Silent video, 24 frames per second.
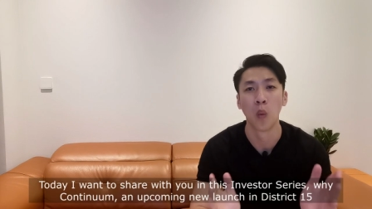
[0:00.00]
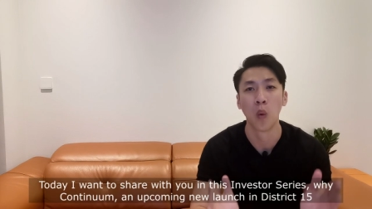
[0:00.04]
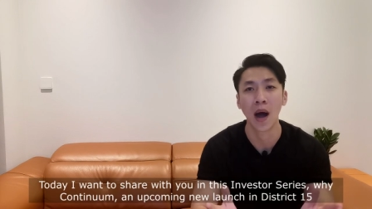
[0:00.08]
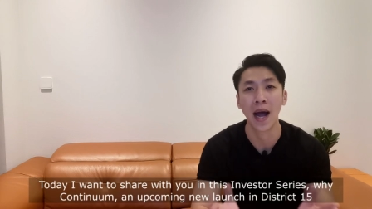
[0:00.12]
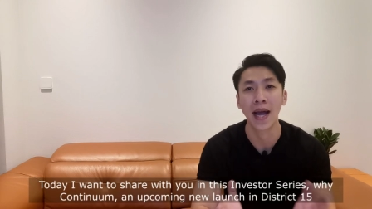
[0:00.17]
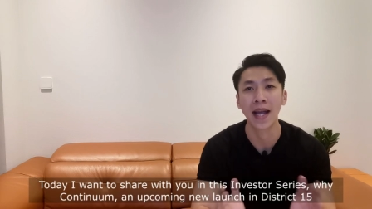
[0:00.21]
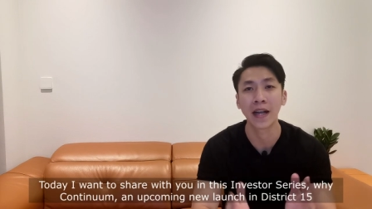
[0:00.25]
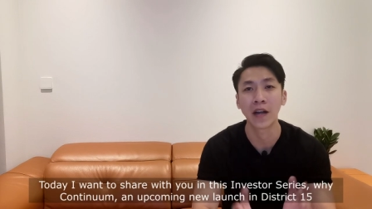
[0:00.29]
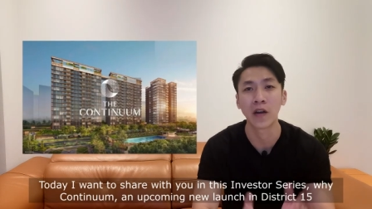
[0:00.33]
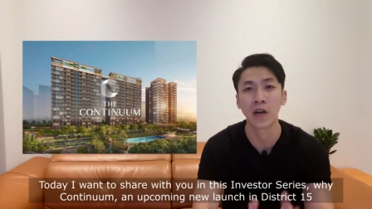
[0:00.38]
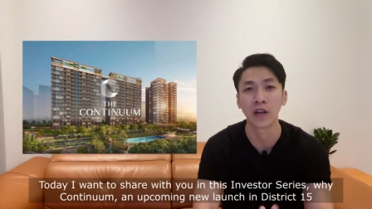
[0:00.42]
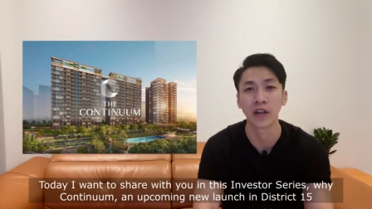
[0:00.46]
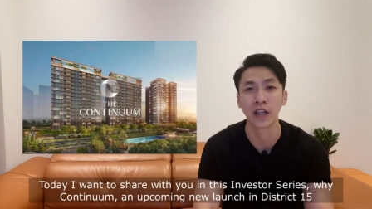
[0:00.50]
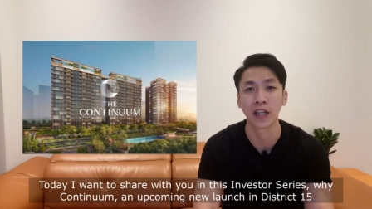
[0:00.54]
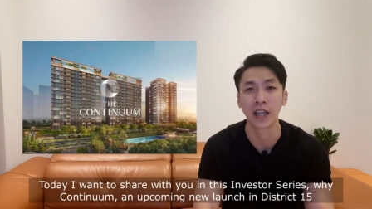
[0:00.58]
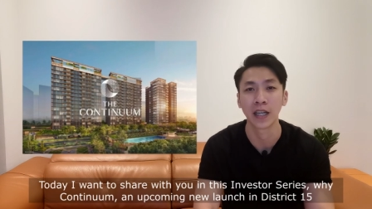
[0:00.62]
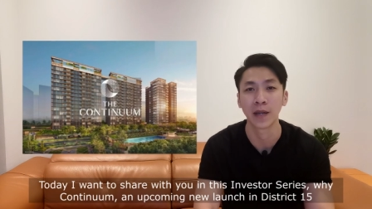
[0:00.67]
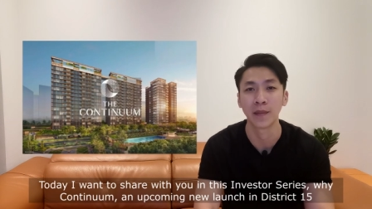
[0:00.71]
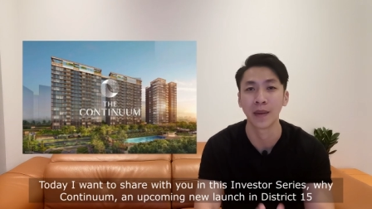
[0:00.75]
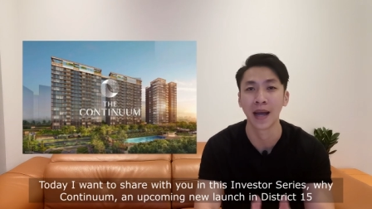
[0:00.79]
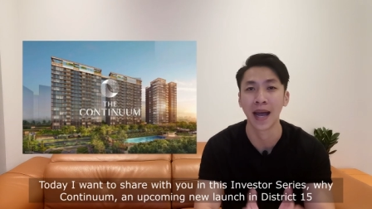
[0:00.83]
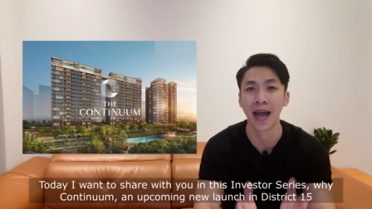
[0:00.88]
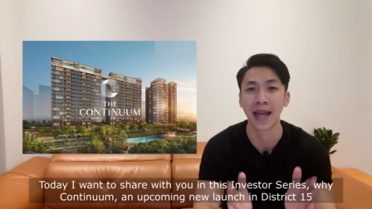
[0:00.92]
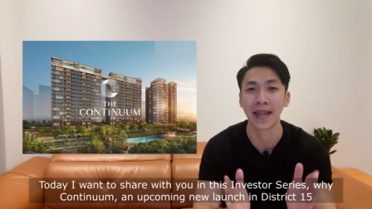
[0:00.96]
why
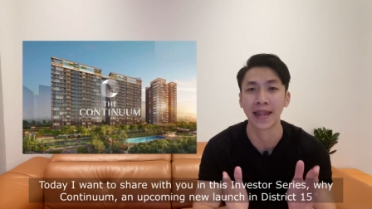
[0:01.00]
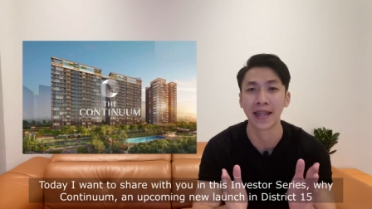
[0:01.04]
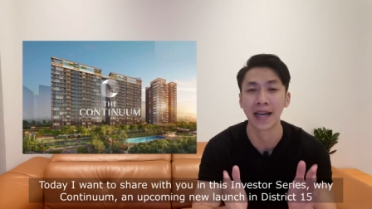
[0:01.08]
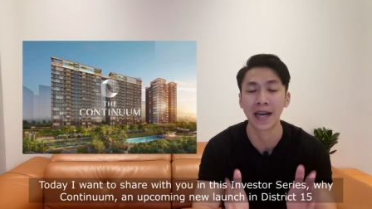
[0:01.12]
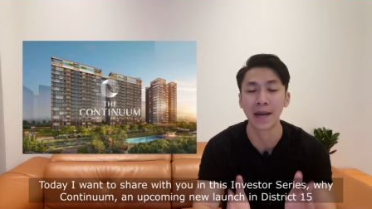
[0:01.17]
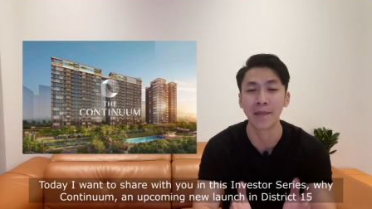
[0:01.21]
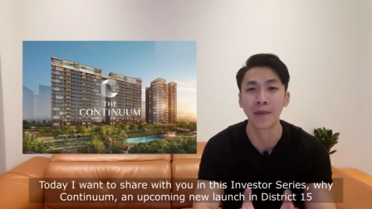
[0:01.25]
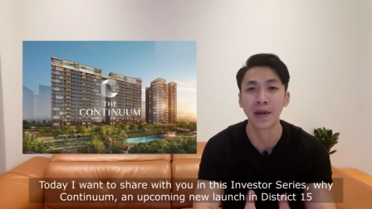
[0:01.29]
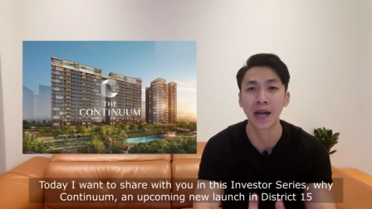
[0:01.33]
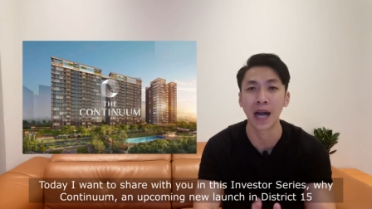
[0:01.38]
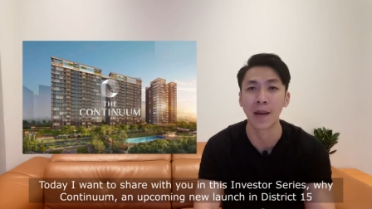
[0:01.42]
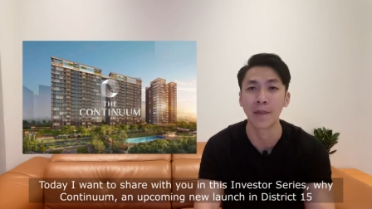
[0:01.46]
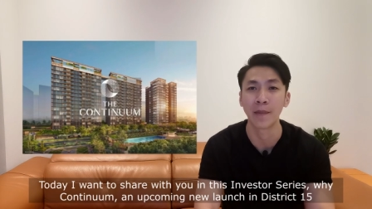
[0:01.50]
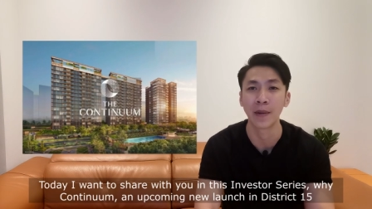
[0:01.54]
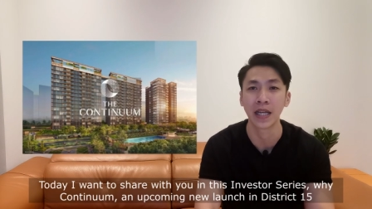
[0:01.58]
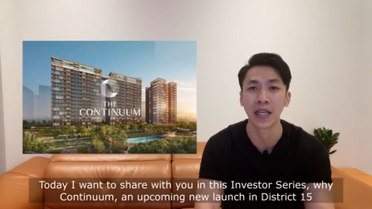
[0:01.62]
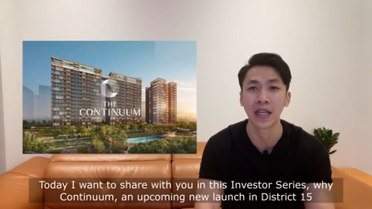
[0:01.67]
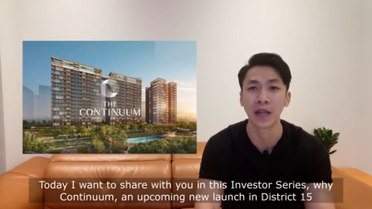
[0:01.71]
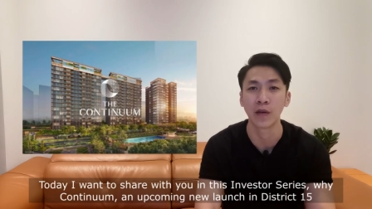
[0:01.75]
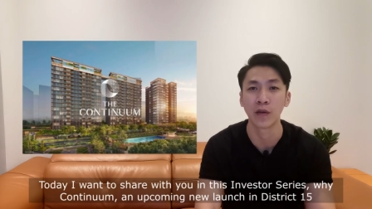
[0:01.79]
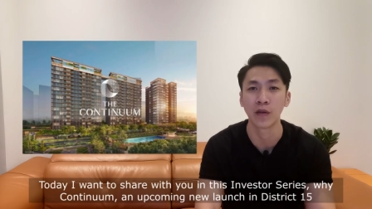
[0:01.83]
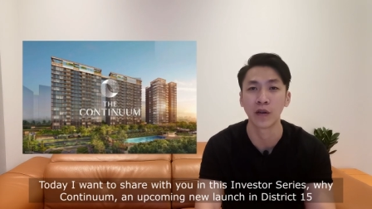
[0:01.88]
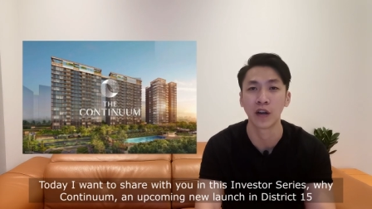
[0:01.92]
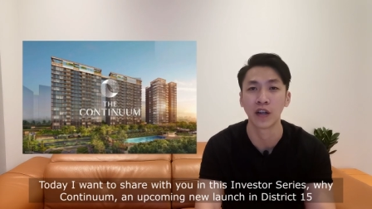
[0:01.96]
Continuum, an
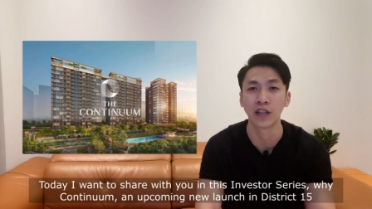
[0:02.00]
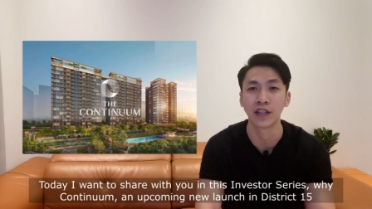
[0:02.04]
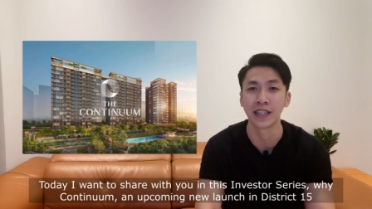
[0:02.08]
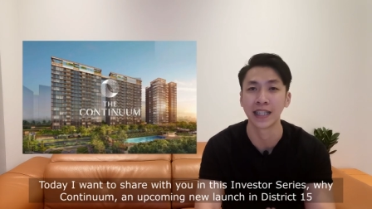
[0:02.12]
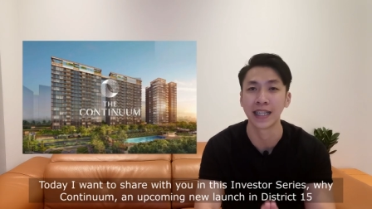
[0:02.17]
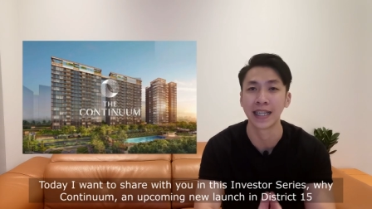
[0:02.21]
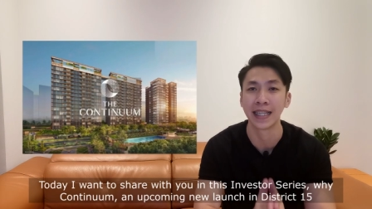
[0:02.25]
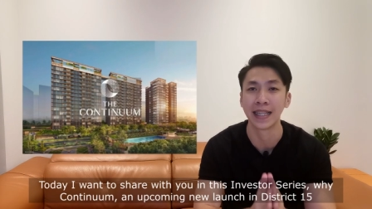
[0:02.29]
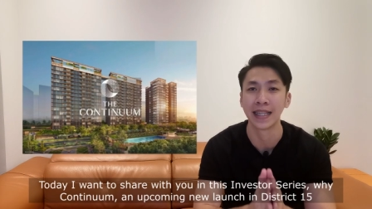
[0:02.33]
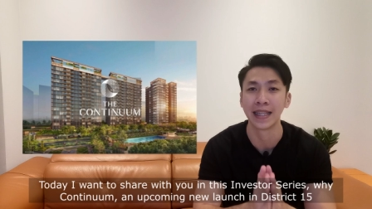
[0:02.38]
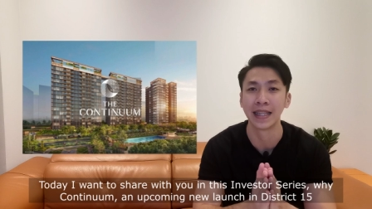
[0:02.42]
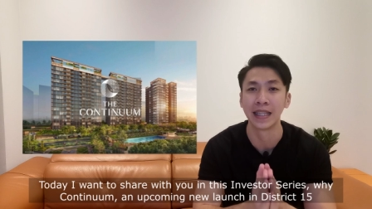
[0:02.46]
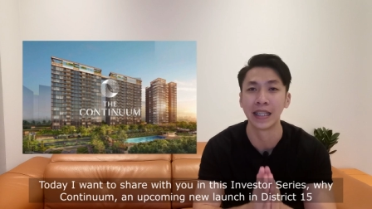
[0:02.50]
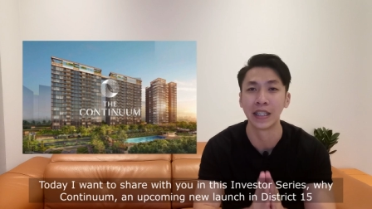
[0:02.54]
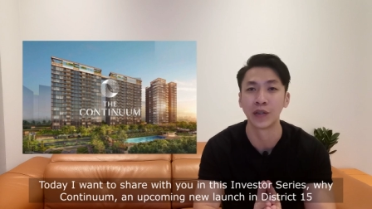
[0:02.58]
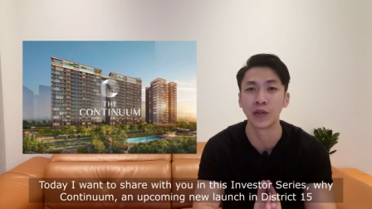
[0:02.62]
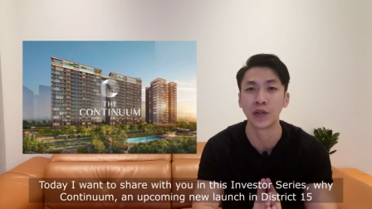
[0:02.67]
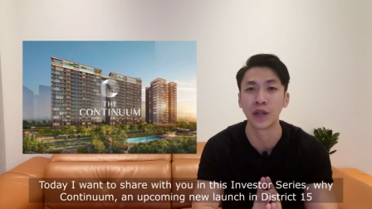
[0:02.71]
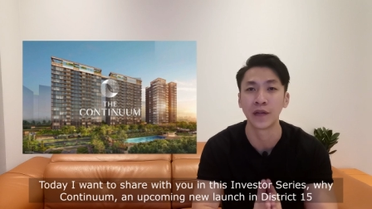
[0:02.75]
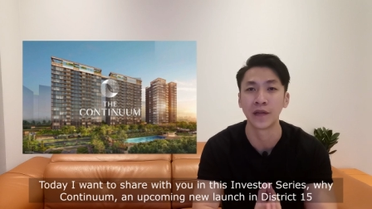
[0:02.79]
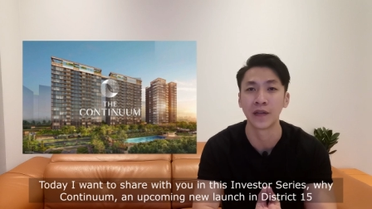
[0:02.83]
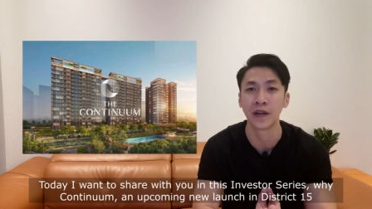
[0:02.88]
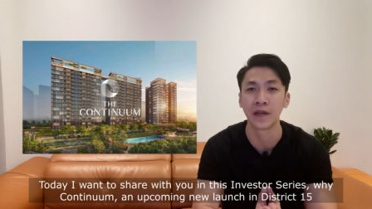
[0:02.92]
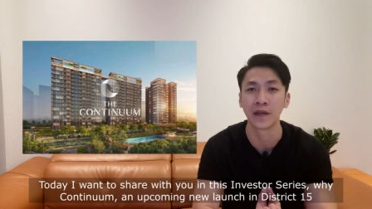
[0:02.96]
upcoming new launch in
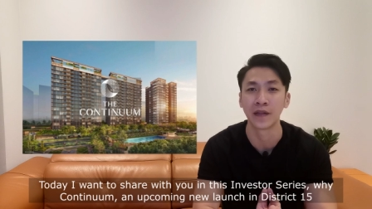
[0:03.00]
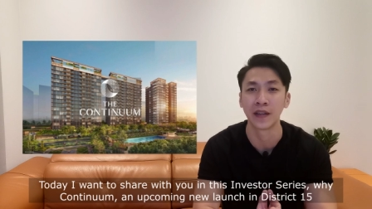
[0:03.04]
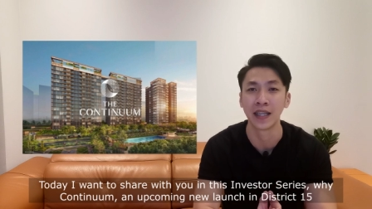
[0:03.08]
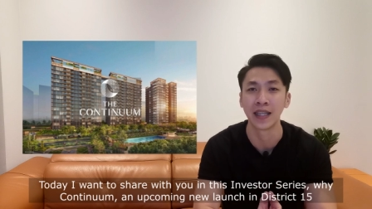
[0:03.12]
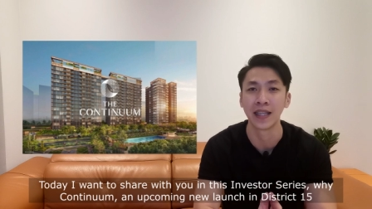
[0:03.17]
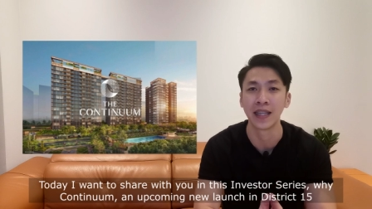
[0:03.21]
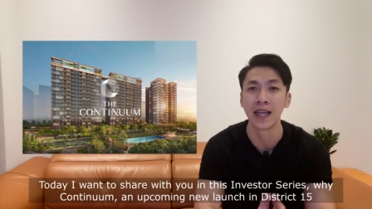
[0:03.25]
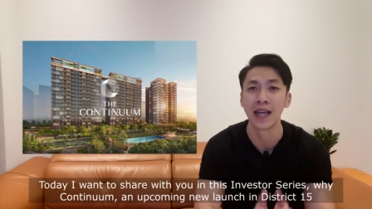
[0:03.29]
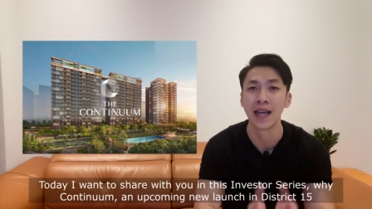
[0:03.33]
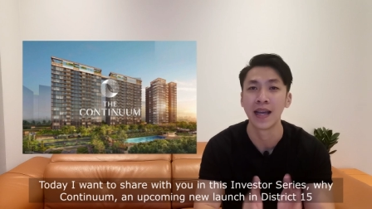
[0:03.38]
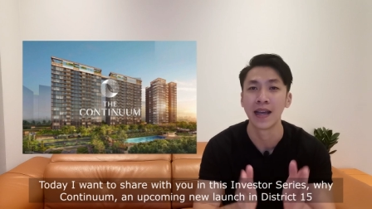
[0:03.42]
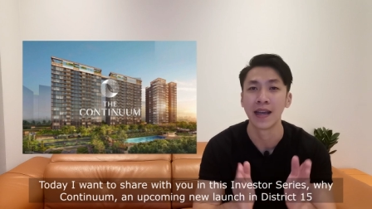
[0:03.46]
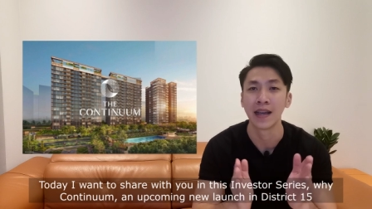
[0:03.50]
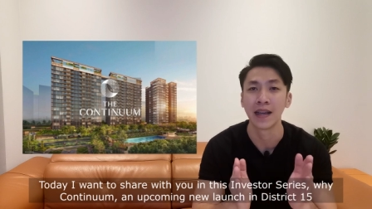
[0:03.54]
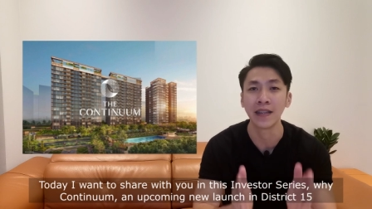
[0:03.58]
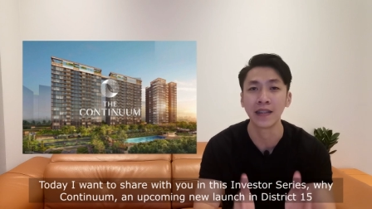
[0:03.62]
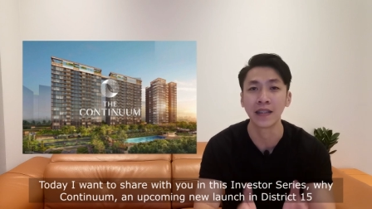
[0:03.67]
District 15,